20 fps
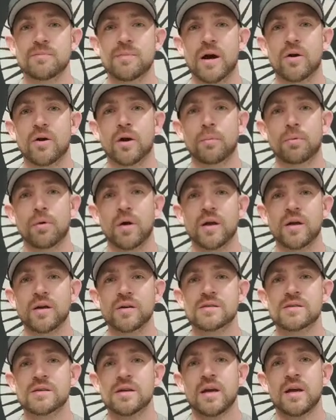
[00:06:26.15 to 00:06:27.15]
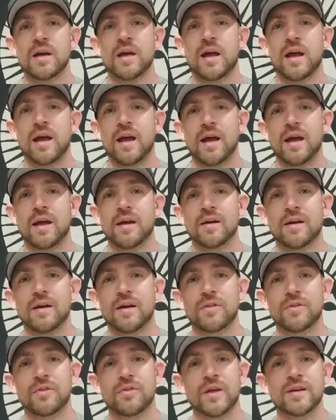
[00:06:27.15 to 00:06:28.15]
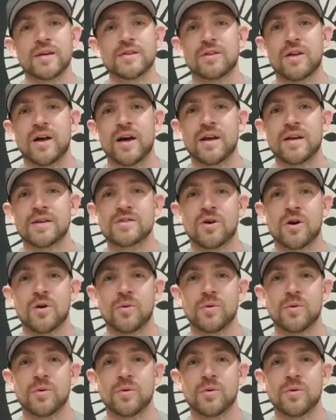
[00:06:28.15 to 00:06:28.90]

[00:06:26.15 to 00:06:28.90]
about our products. And thanks a lot, as